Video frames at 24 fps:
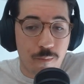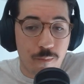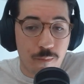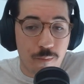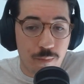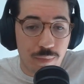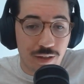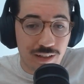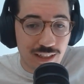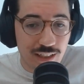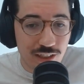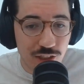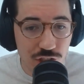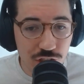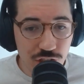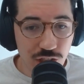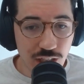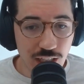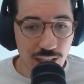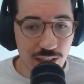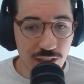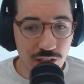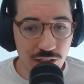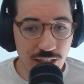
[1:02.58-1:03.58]
But let's
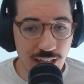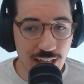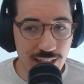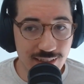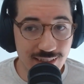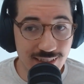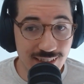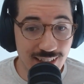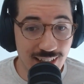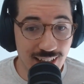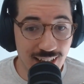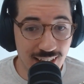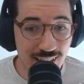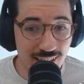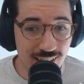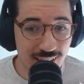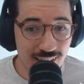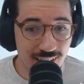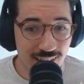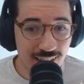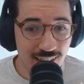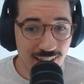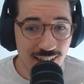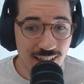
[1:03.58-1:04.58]
change that today
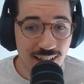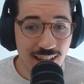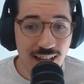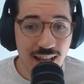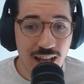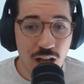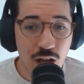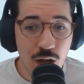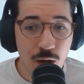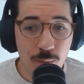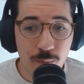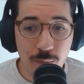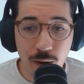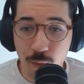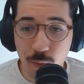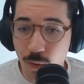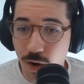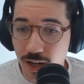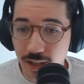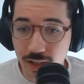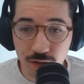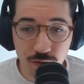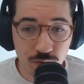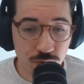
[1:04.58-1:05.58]
by
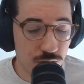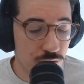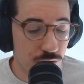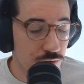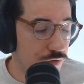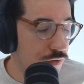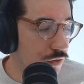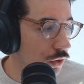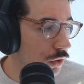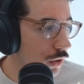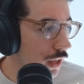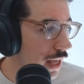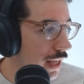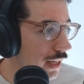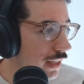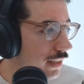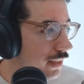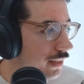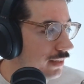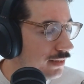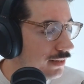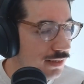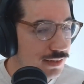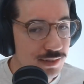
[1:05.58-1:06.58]
walking through the full
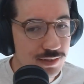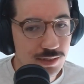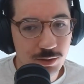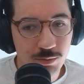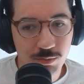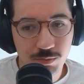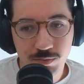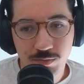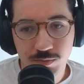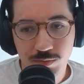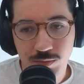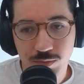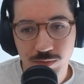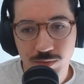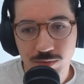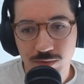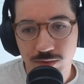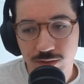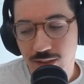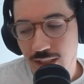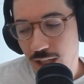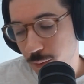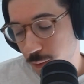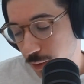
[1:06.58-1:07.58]
editing system
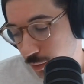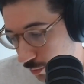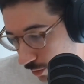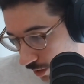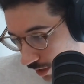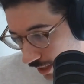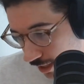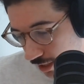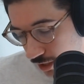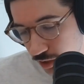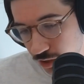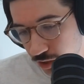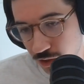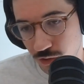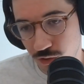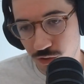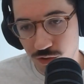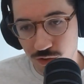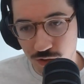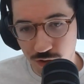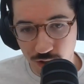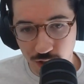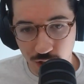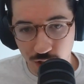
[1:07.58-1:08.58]
that we run at Good O
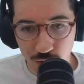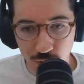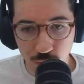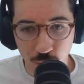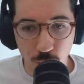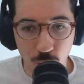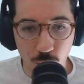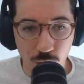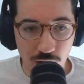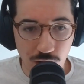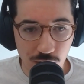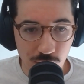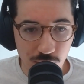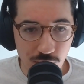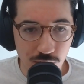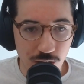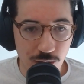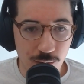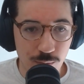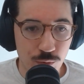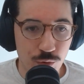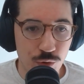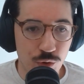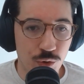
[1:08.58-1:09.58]
Studios.
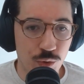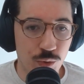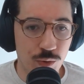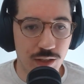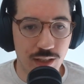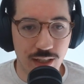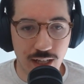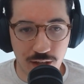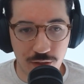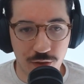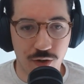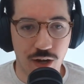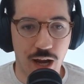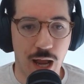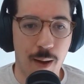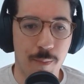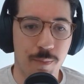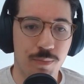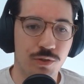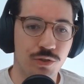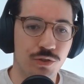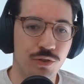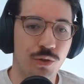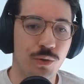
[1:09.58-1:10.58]
Welcome to another
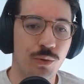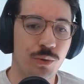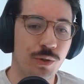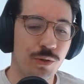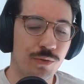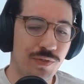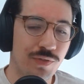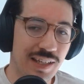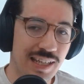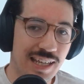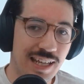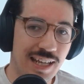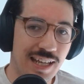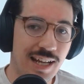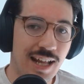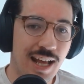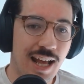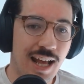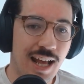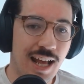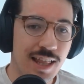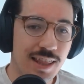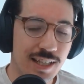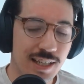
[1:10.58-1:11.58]
episode of In
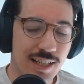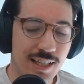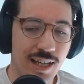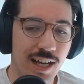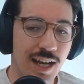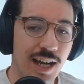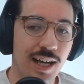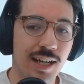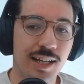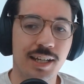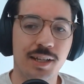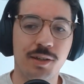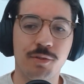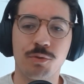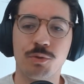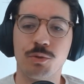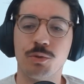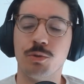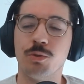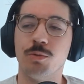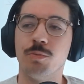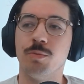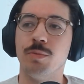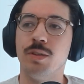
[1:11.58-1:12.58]
the Cutting
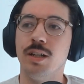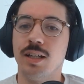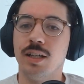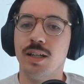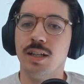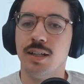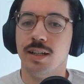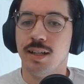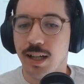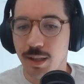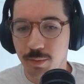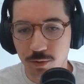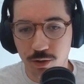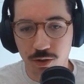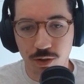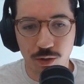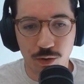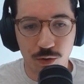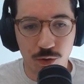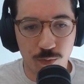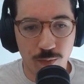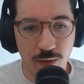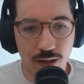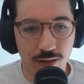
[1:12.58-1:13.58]
Room. I'm your
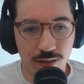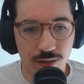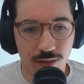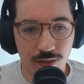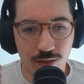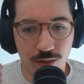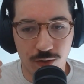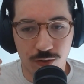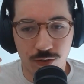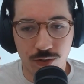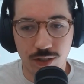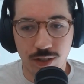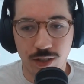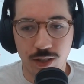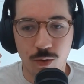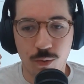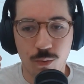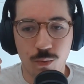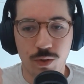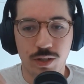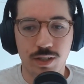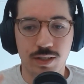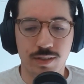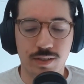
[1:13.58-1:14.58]
host, Matthew Gutozzi.
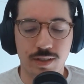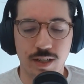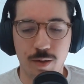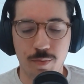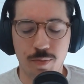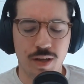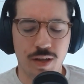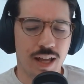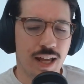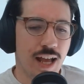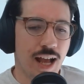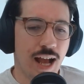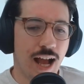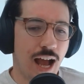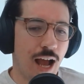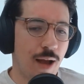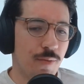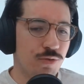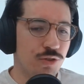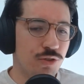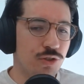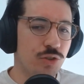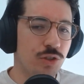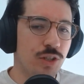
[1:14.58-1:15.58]
What is up?
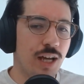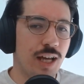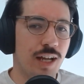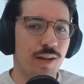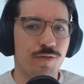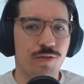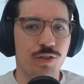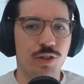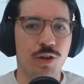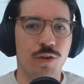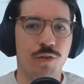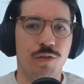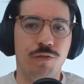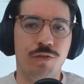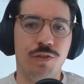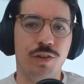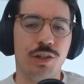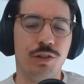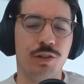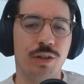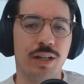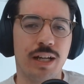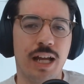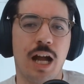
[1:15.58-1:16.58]
I'm still kind of,
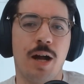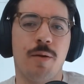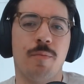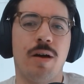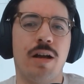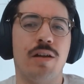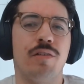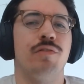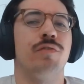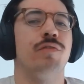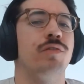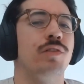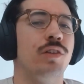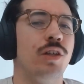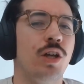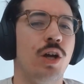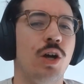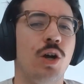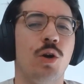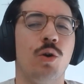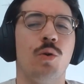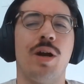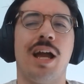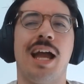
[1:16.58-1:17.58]
figuring out my
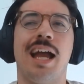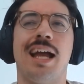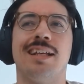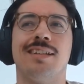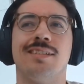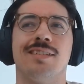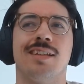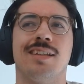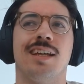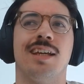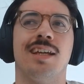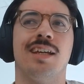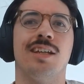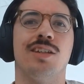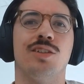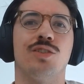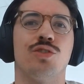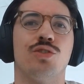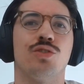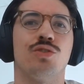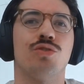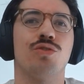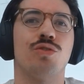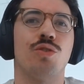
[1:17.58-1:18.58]
flow as a
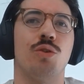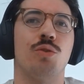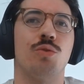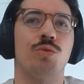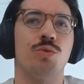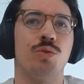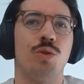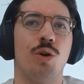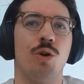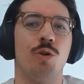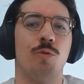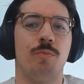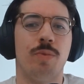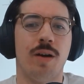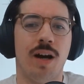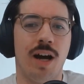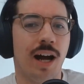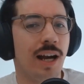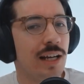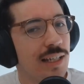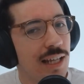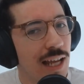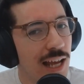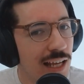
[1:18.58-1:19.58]
solo
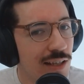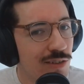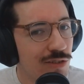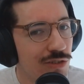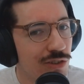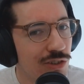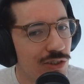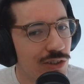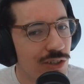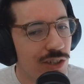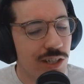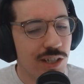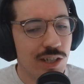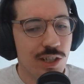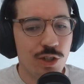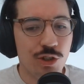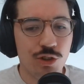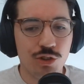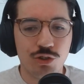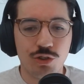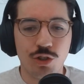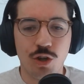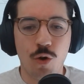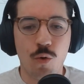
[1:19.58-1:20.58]
podcaster.
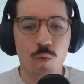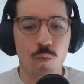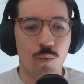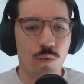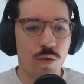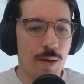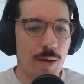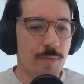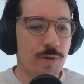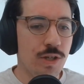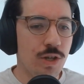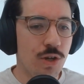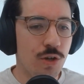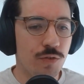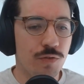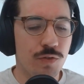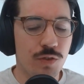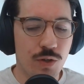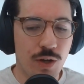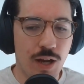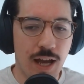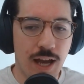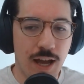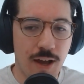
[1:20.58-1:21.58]
So let me know if
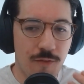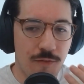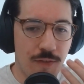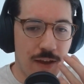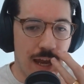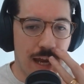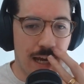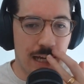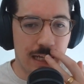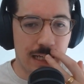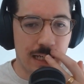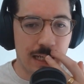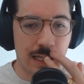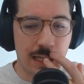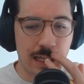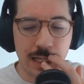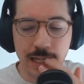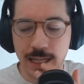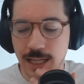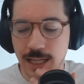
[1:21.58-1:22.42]
you have any